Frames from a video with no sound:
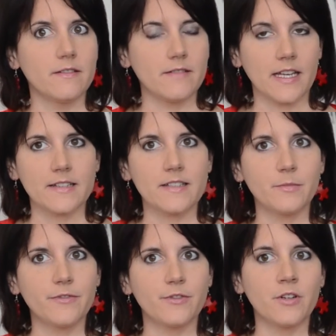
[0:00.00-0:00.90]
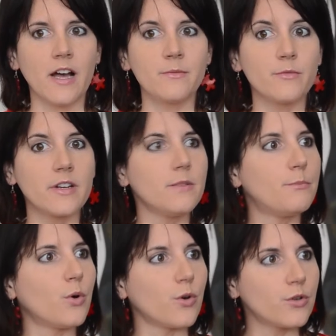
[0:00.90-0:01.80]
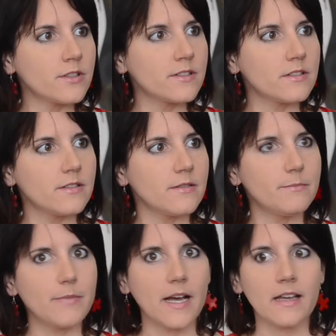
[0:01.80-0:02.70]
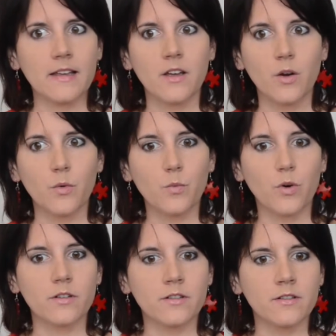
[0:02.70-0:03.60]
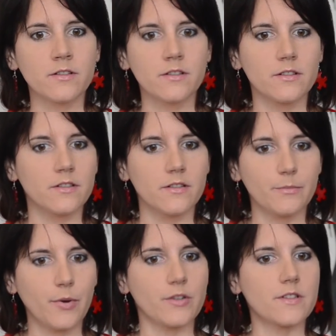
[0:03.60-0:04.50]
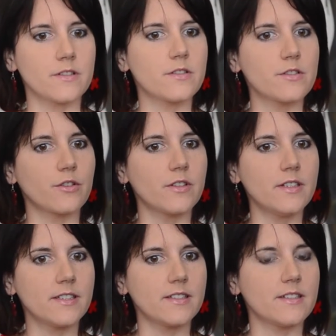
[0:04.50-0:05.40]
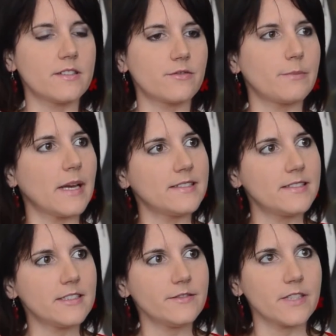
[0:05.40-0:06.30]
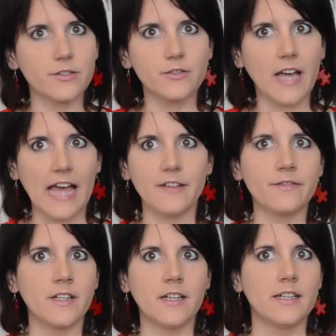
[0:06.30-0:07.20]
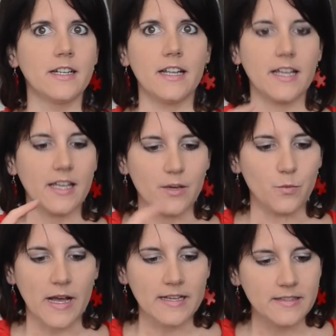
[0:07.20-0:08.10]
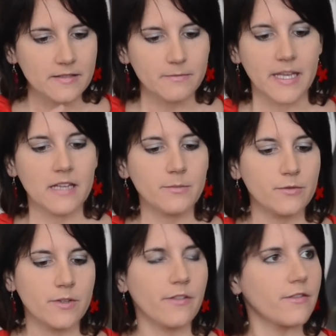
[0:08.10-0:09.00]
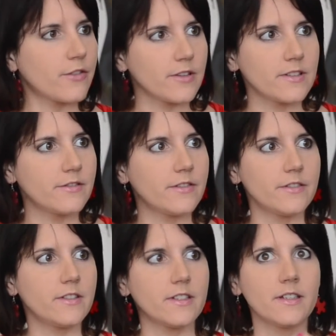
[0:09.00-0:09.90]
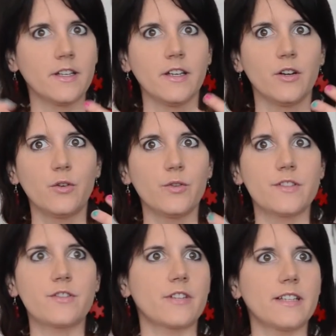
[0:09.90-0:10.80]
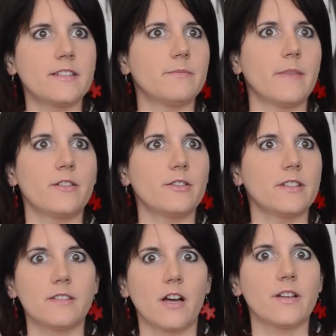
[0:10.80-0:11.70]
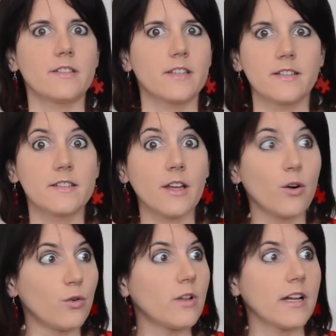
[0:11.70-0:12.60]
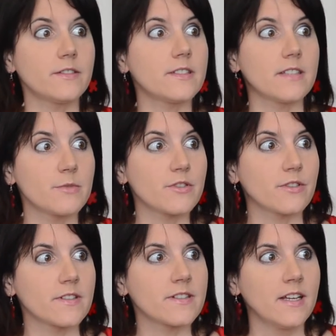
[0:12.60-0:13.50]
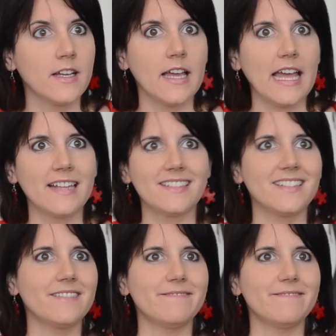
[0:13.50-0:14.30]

like I said before, I'm really bored by one person's story that is repetitive and you have a white male between 30 and 50 who is straight and married and now has kids, they all have the same stories. And